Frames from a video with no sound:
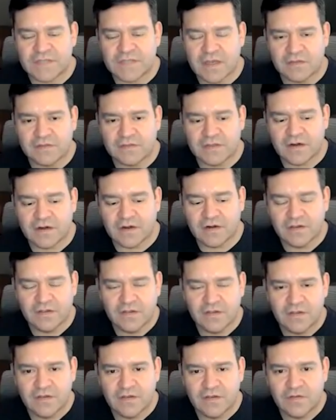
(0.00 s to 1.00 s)
out there,
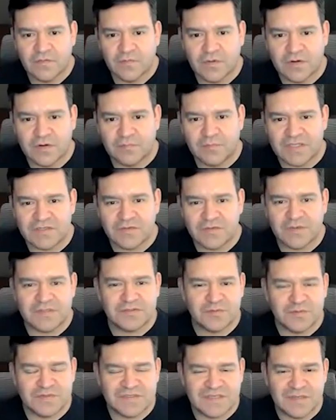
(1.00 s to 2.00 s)
but it's always
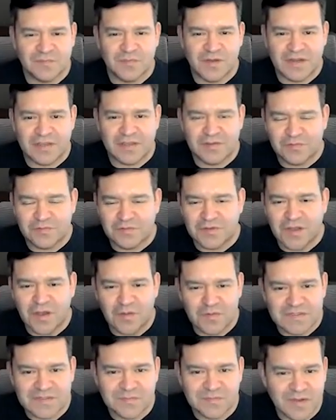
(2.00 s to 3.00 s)
through somebody who
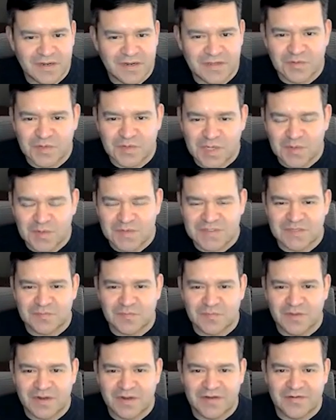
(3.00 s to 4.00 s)
knows somebody who knows
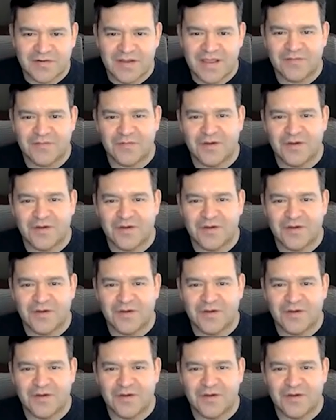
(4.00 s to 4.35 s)
somebody, right?